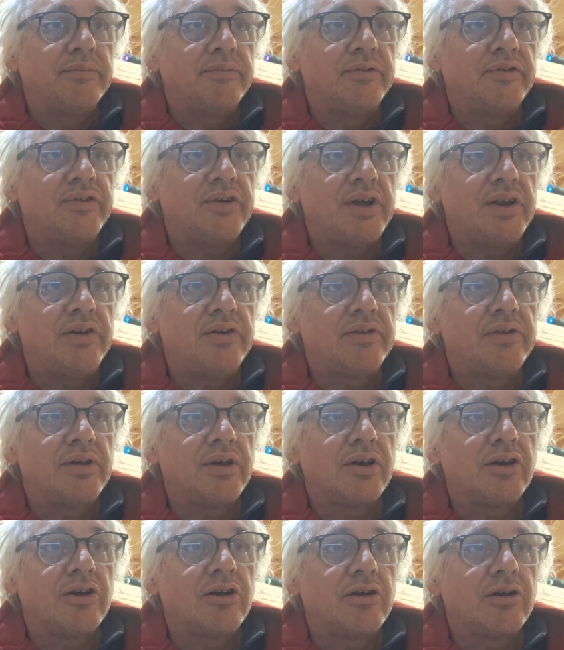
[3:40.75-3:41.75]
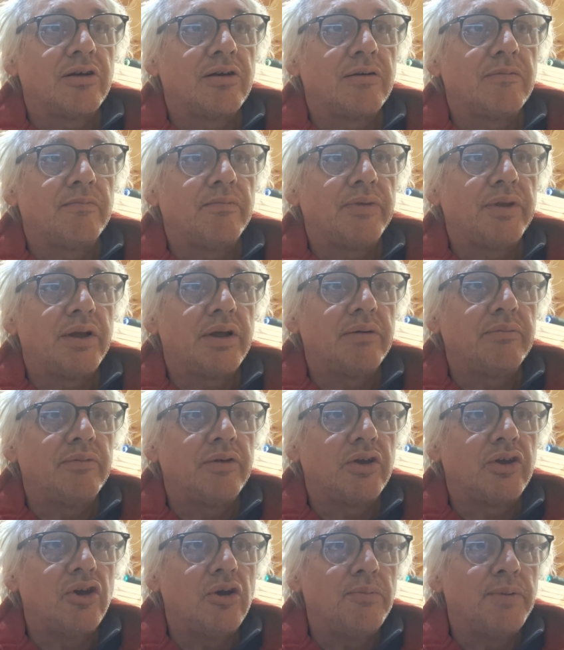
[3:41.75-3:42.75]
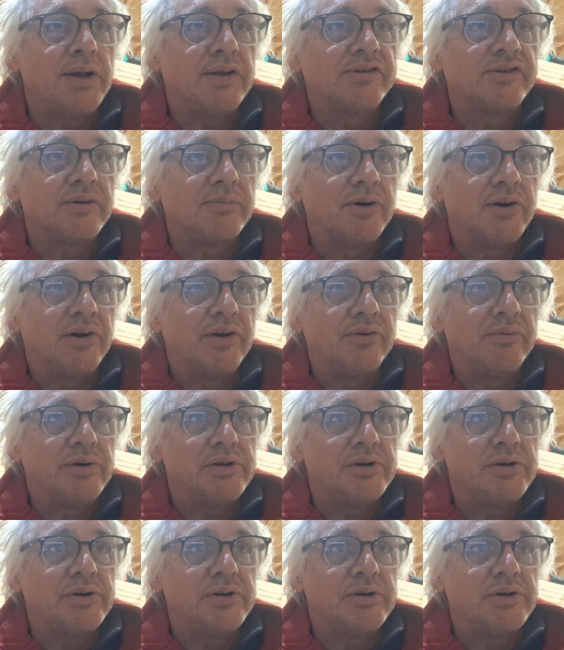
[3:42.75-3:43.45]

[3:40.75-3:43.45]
send the QPIGS command,